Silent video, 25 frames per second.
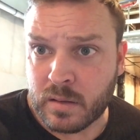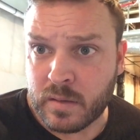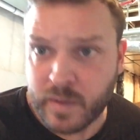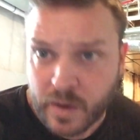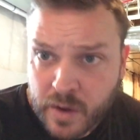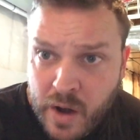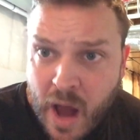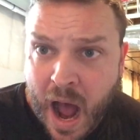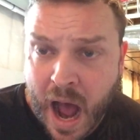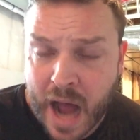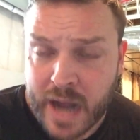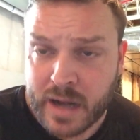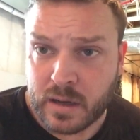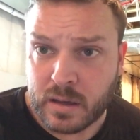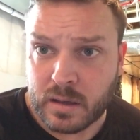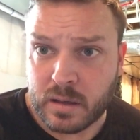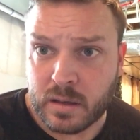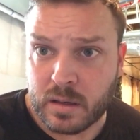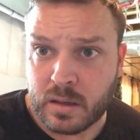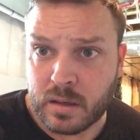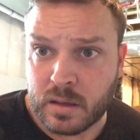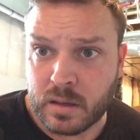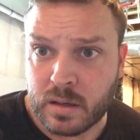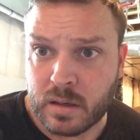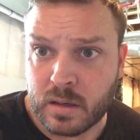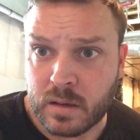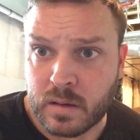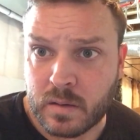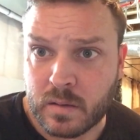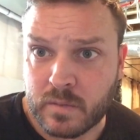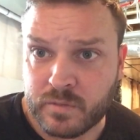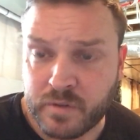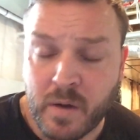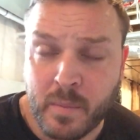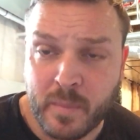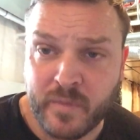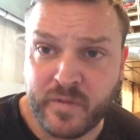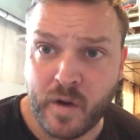They're not.
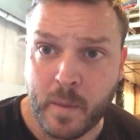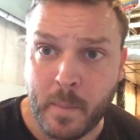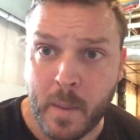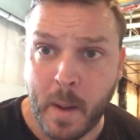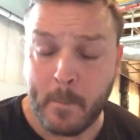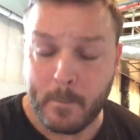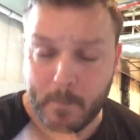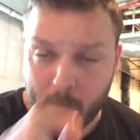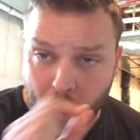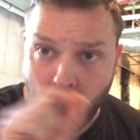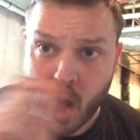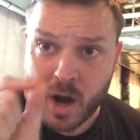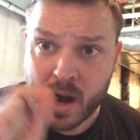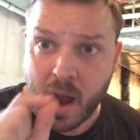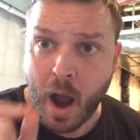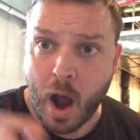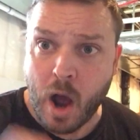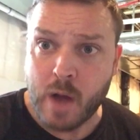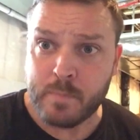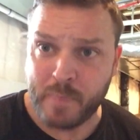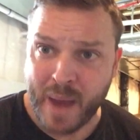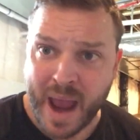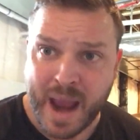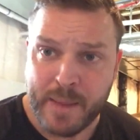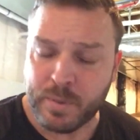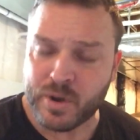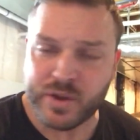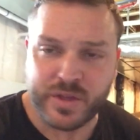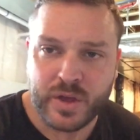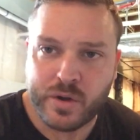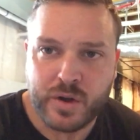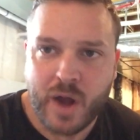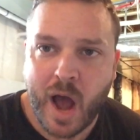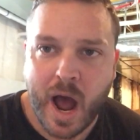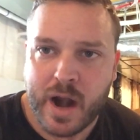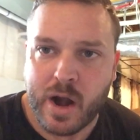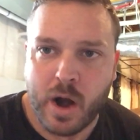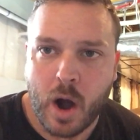On paper, they're
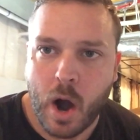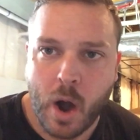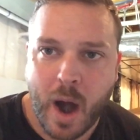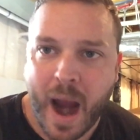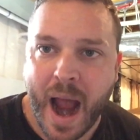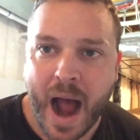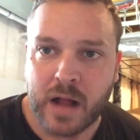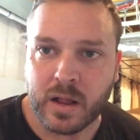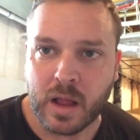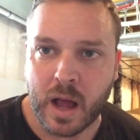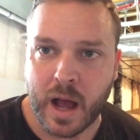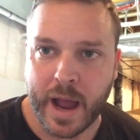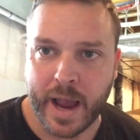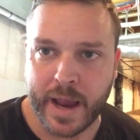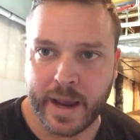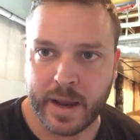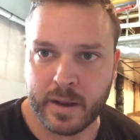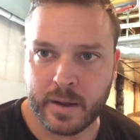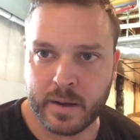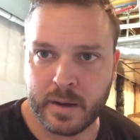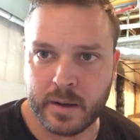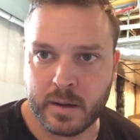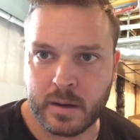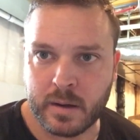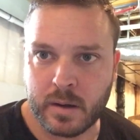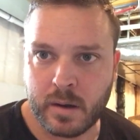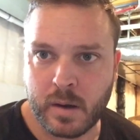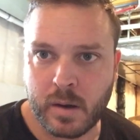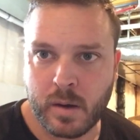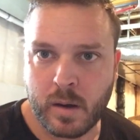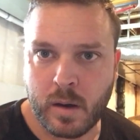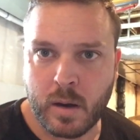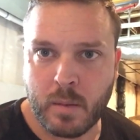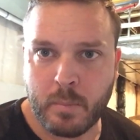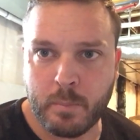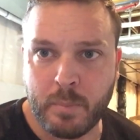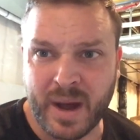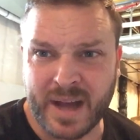not our ally.
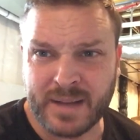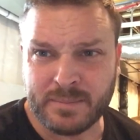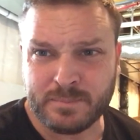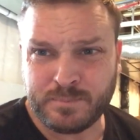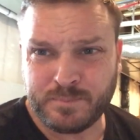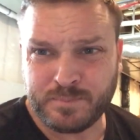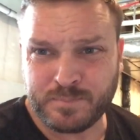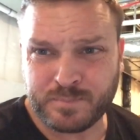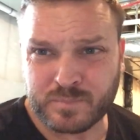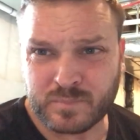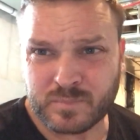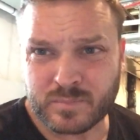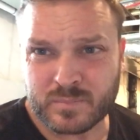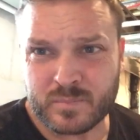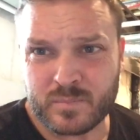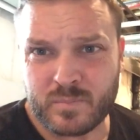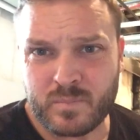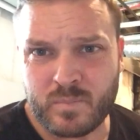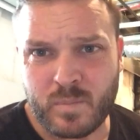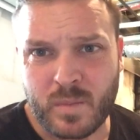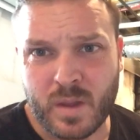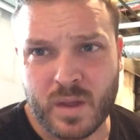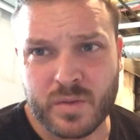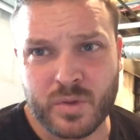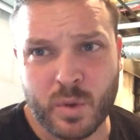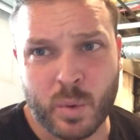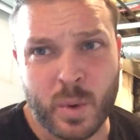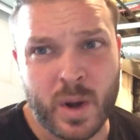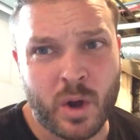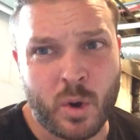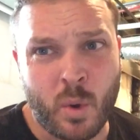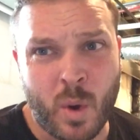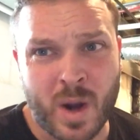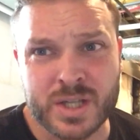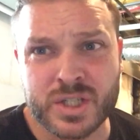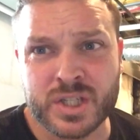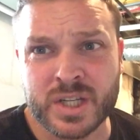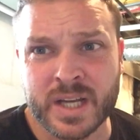But the real
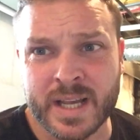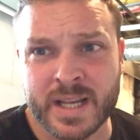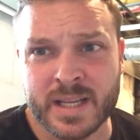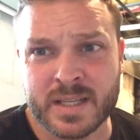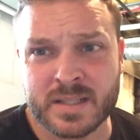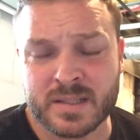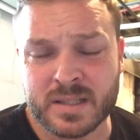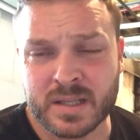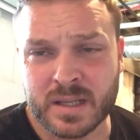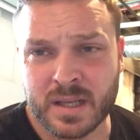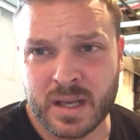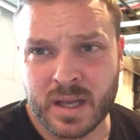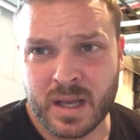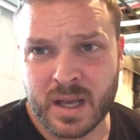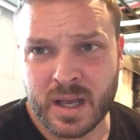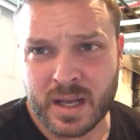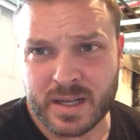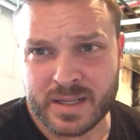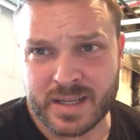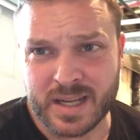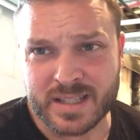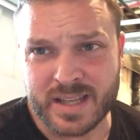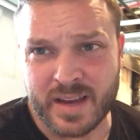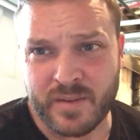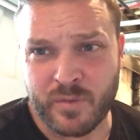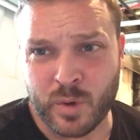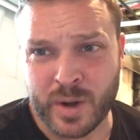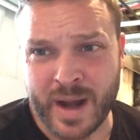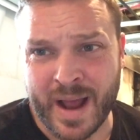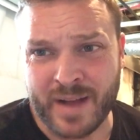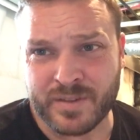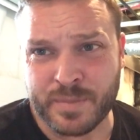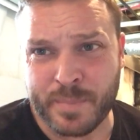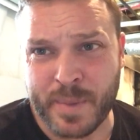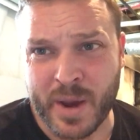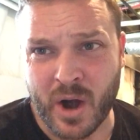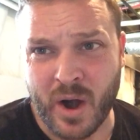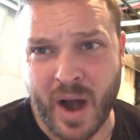question is, does everyone have
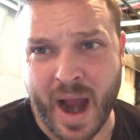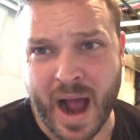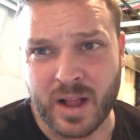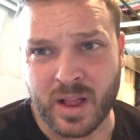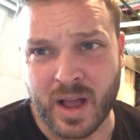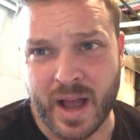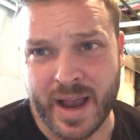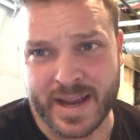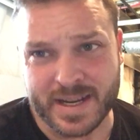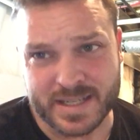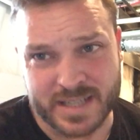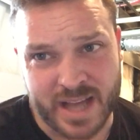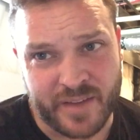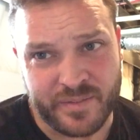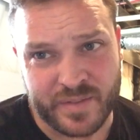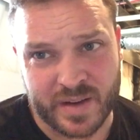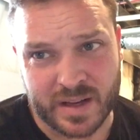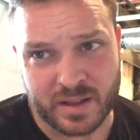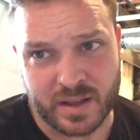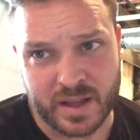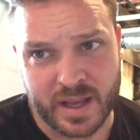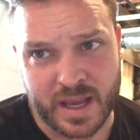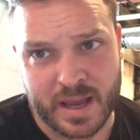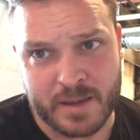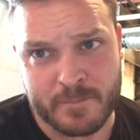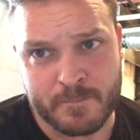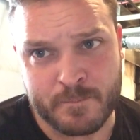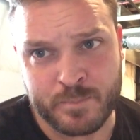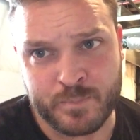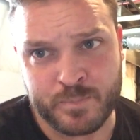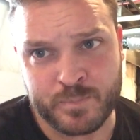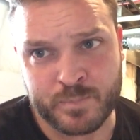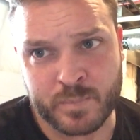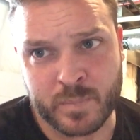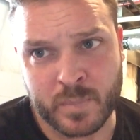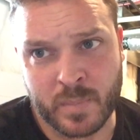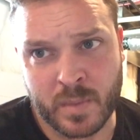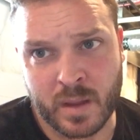to be our ally indefinitely?
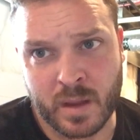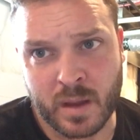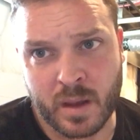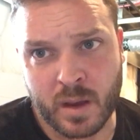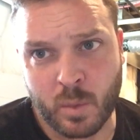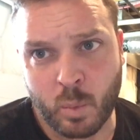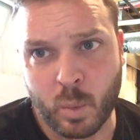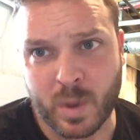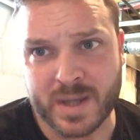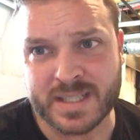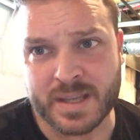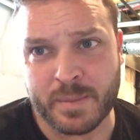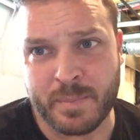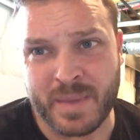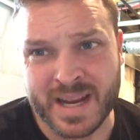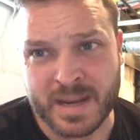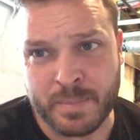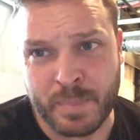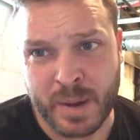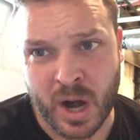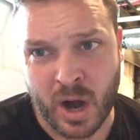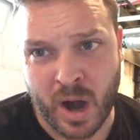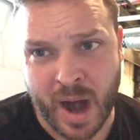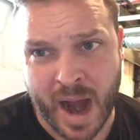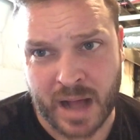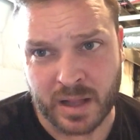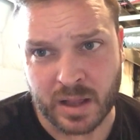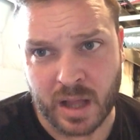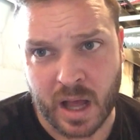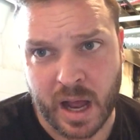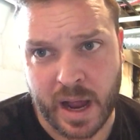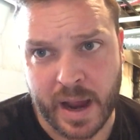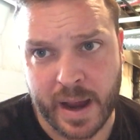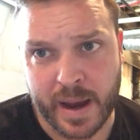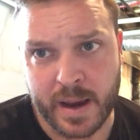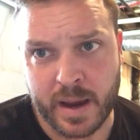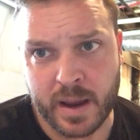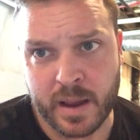What does it mean to be our
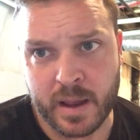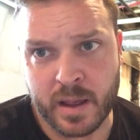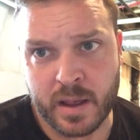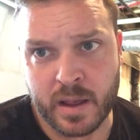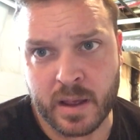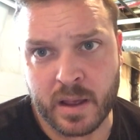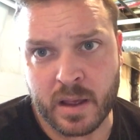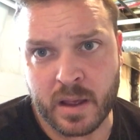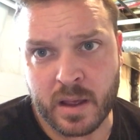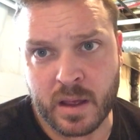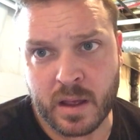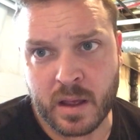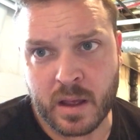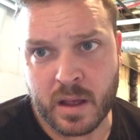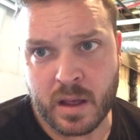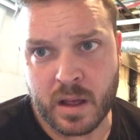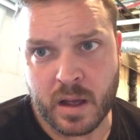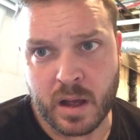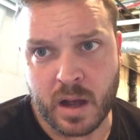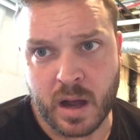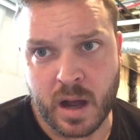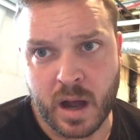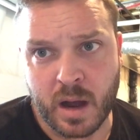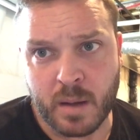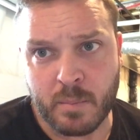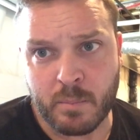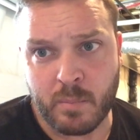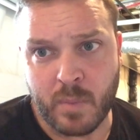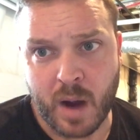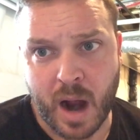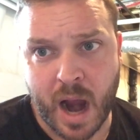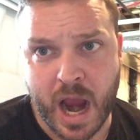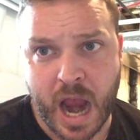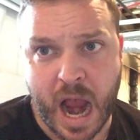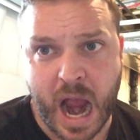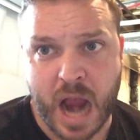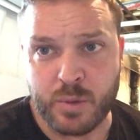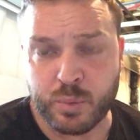ally?
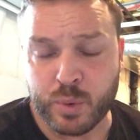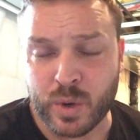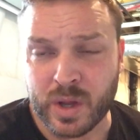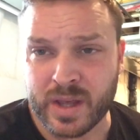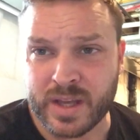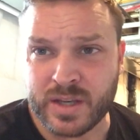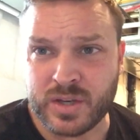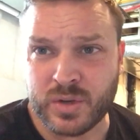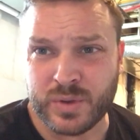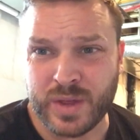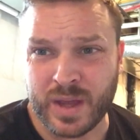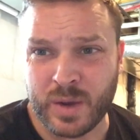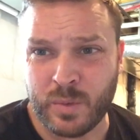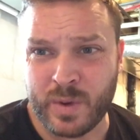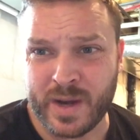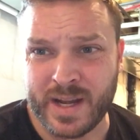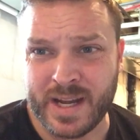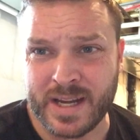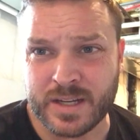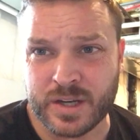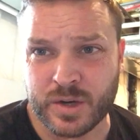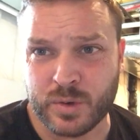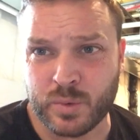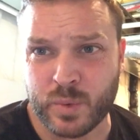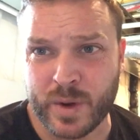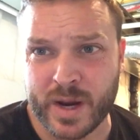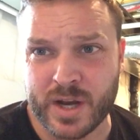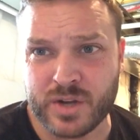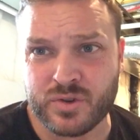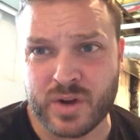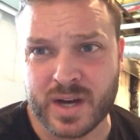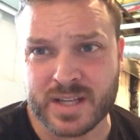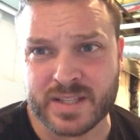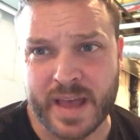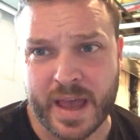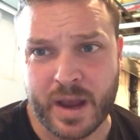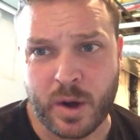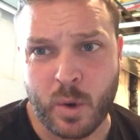I really do think we need to
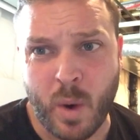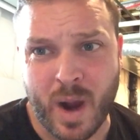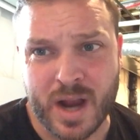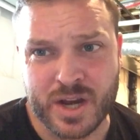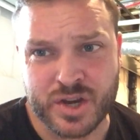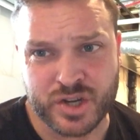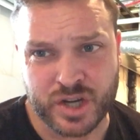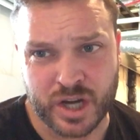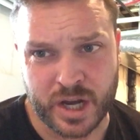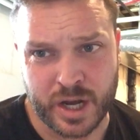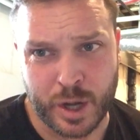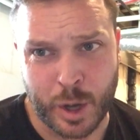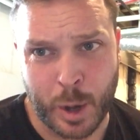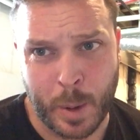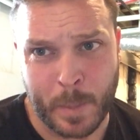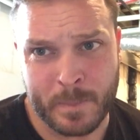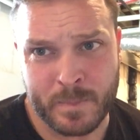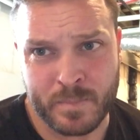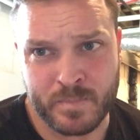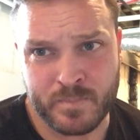readdress that question.